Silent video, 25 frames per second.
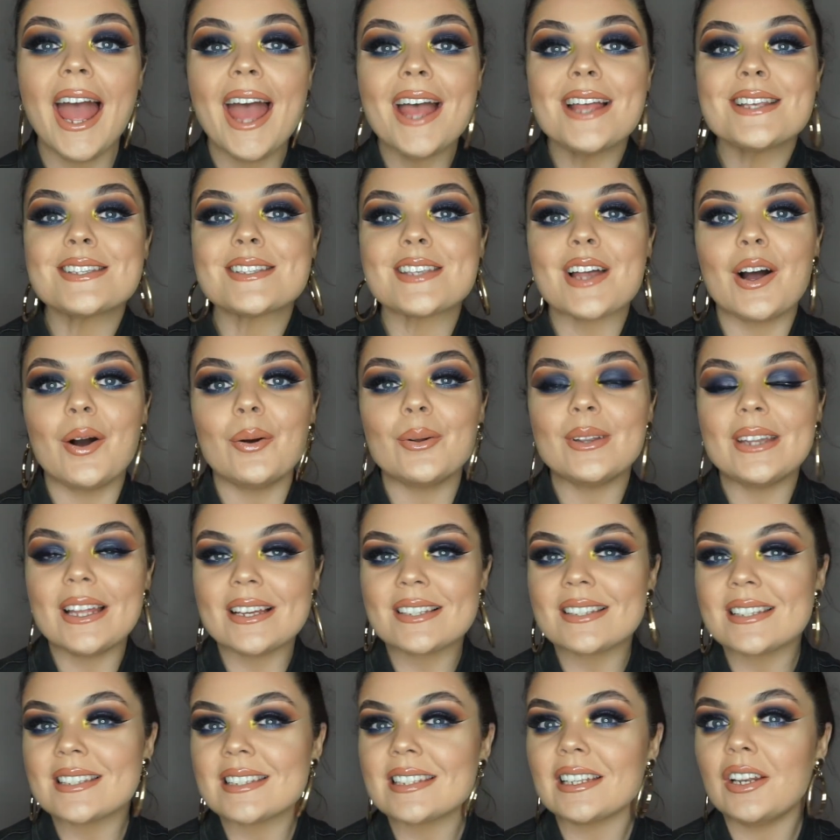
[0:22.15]
So
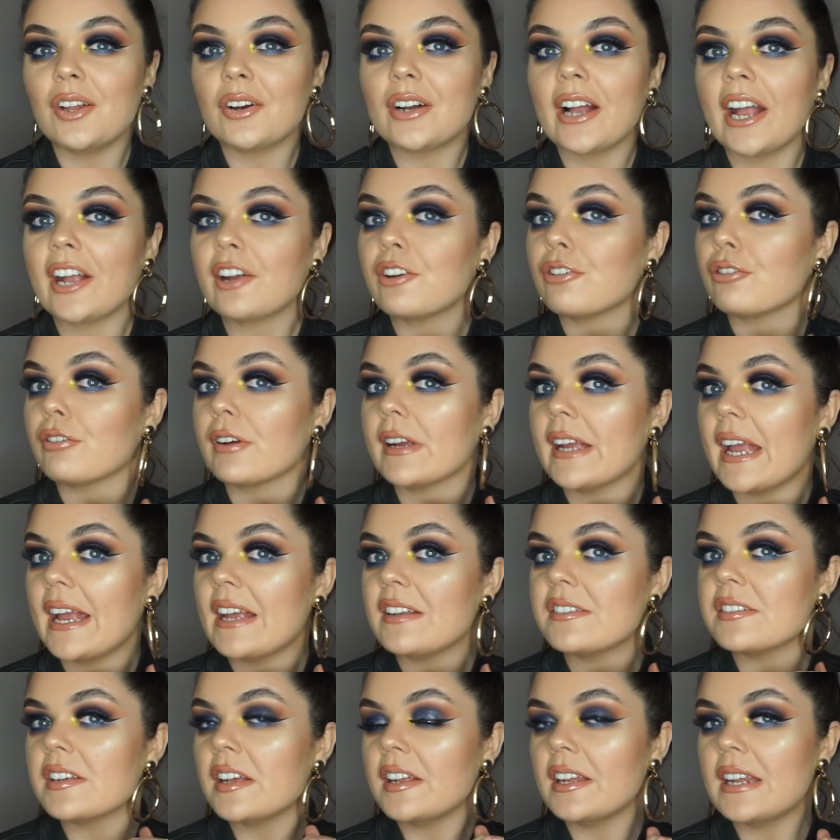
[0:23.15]
this is the look I
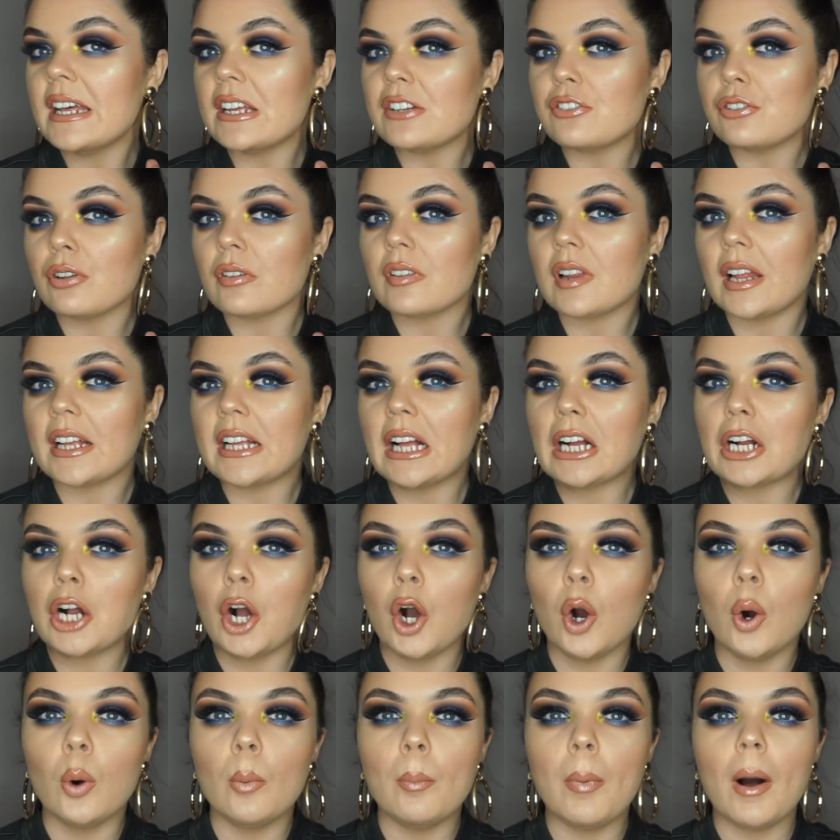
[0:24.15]
created. It's just like a
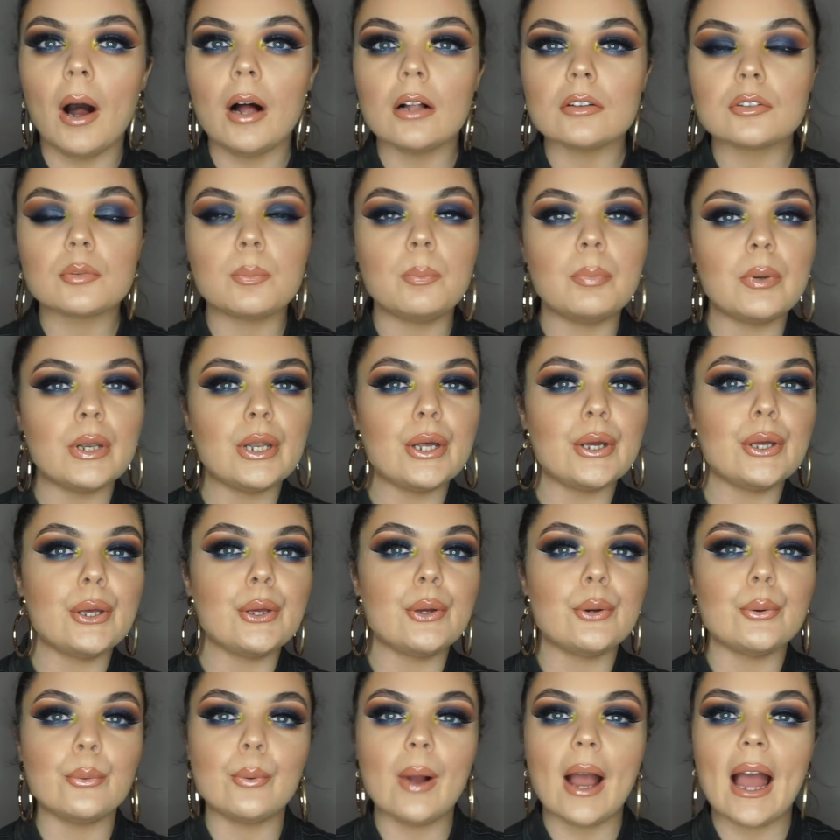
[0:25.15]
cobalt
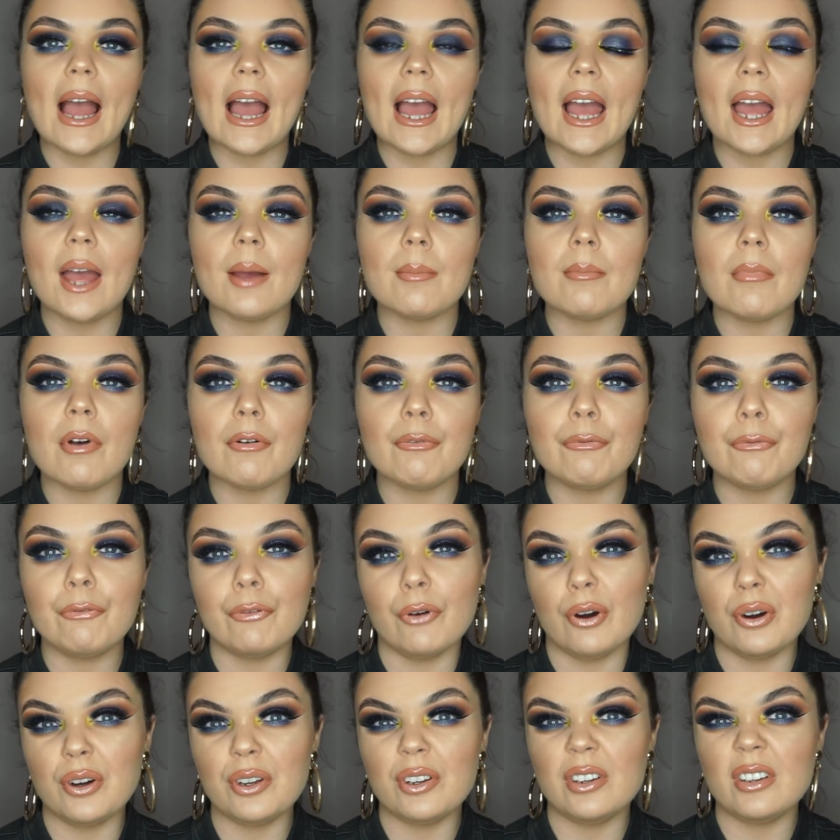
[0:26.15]
blue and
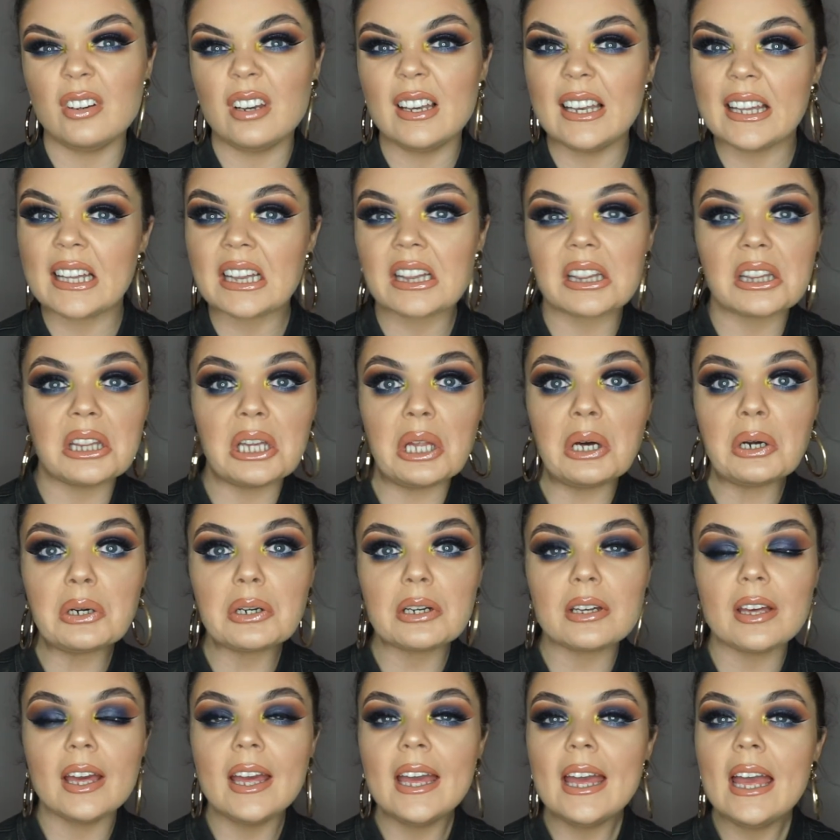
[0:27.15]
fun little
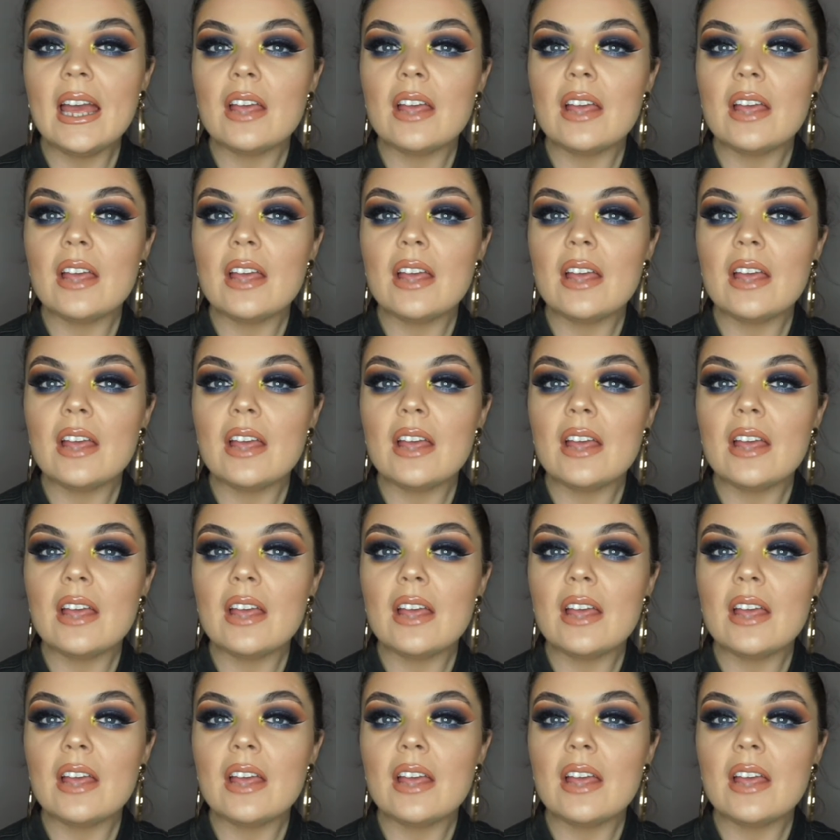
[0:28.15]
look.